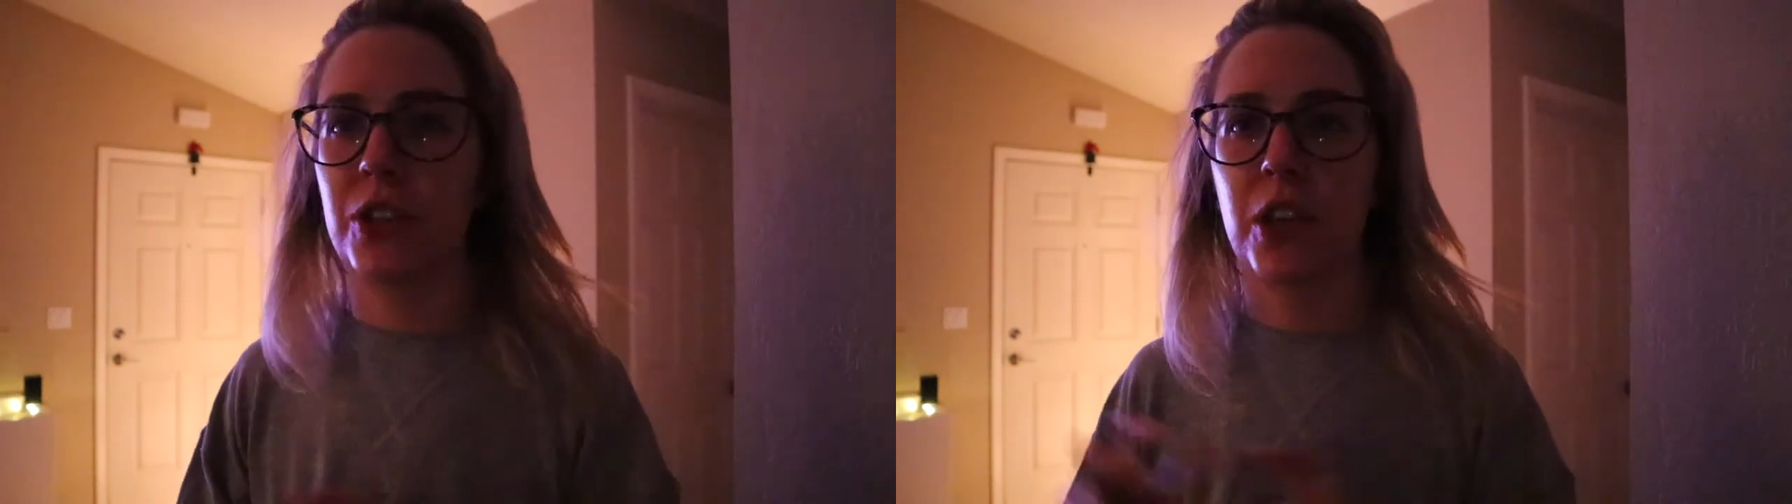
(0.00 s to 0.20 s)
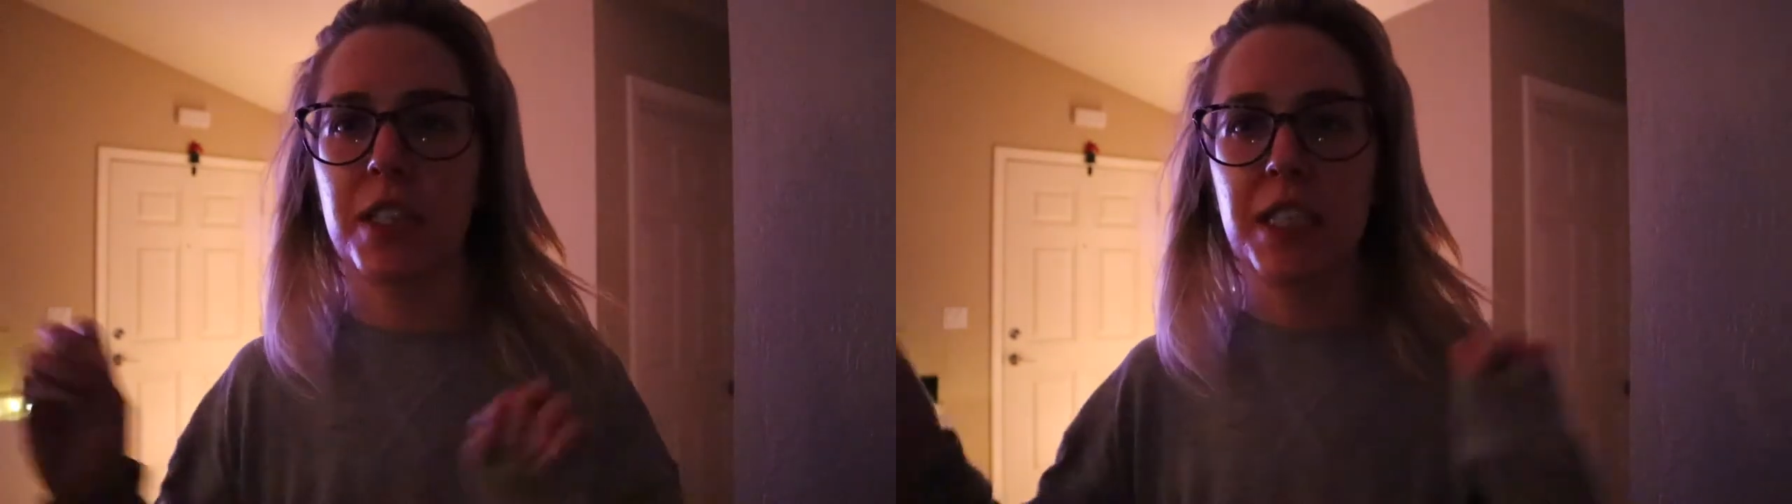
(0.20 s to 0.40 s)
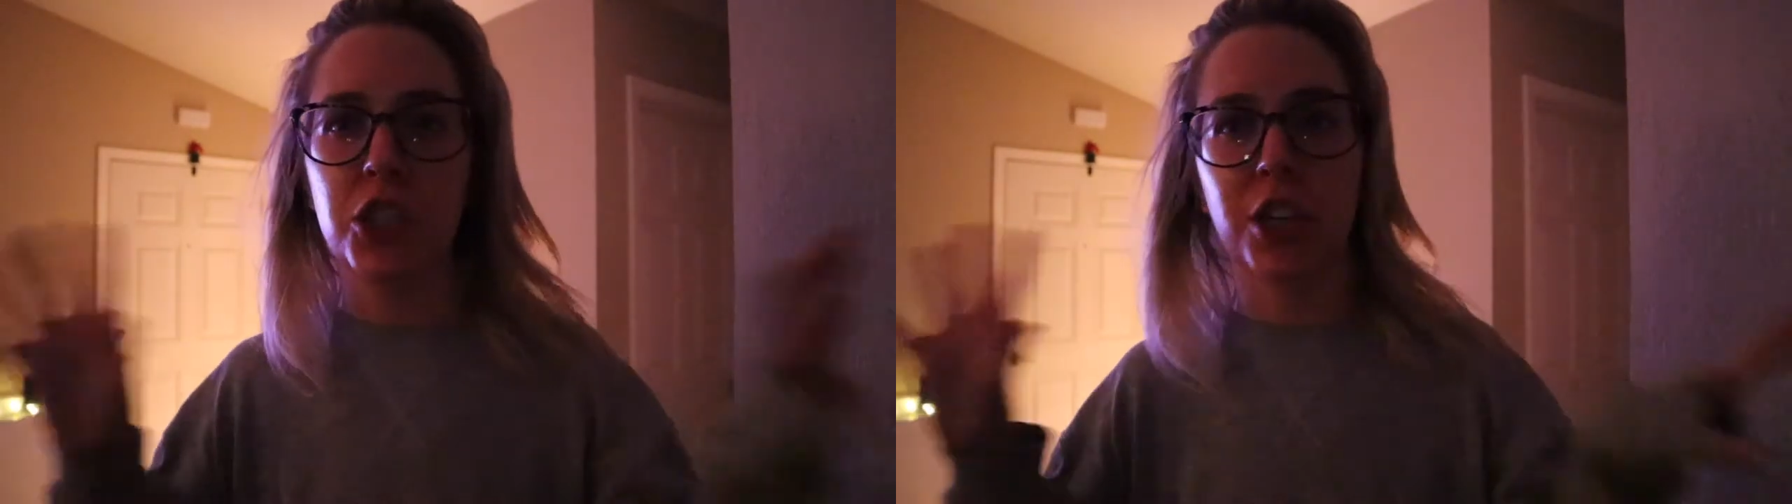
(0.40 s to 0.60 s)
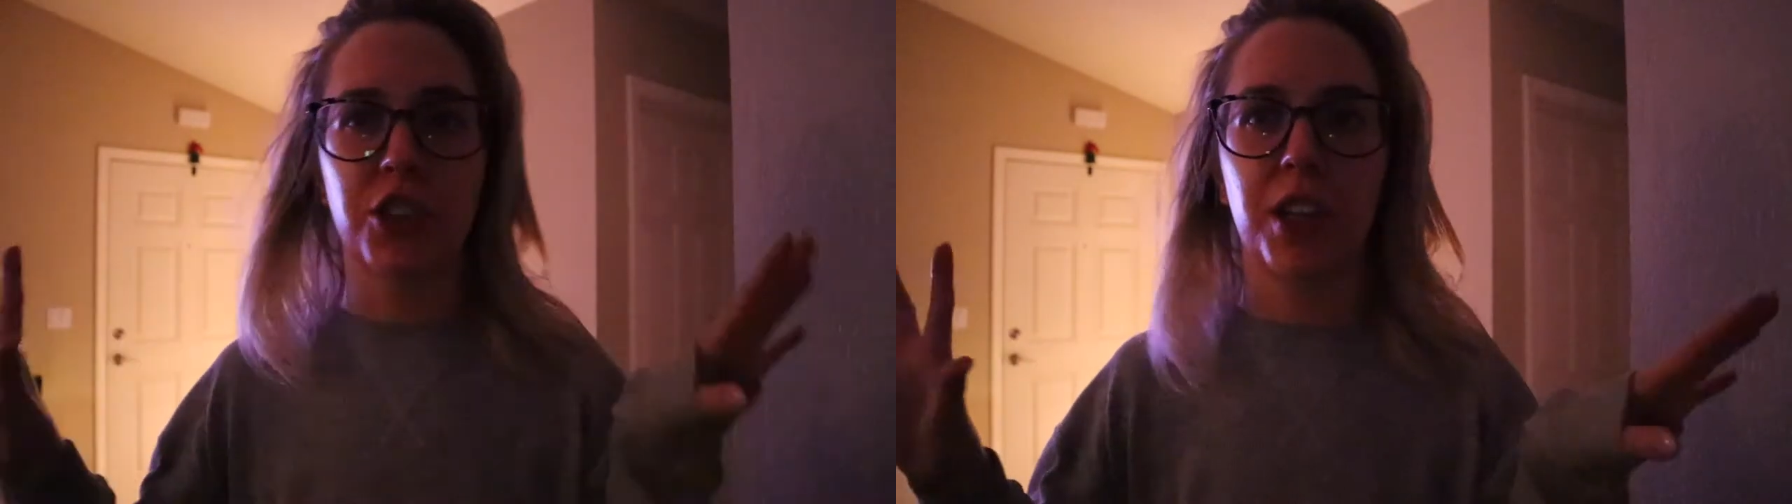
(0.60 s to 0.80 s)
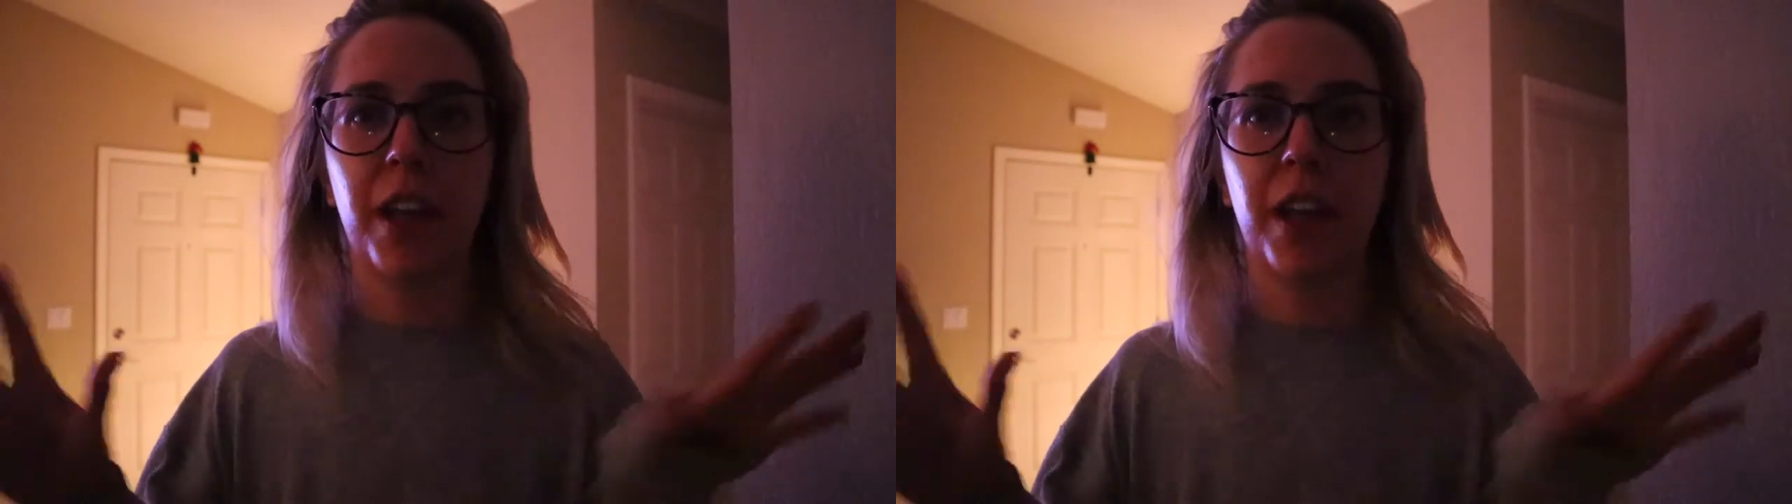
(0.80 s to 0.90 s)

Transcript: constant changing